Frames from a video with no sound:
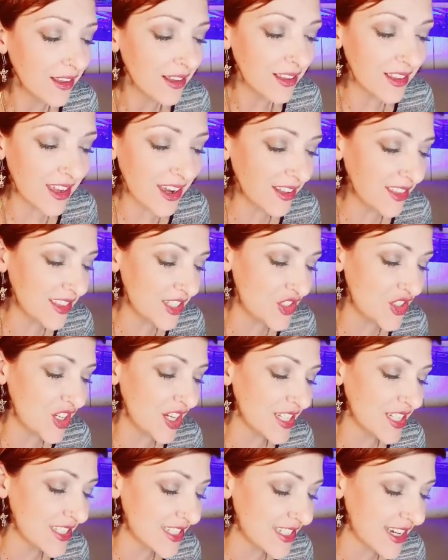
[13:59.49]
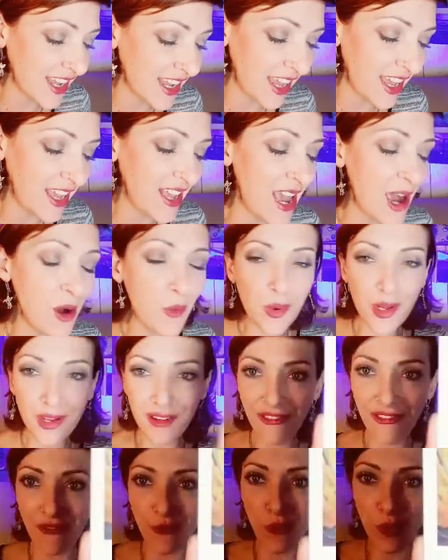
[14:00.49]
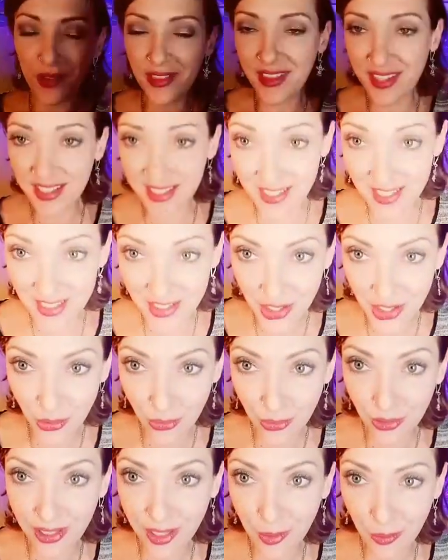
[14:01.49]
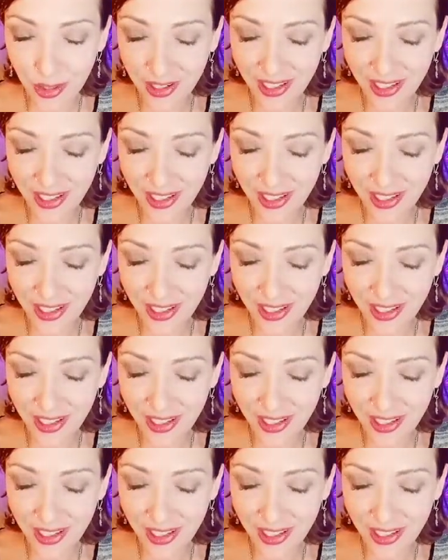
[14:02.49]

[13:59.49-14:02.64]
Got the chance to hang out with, this is totally what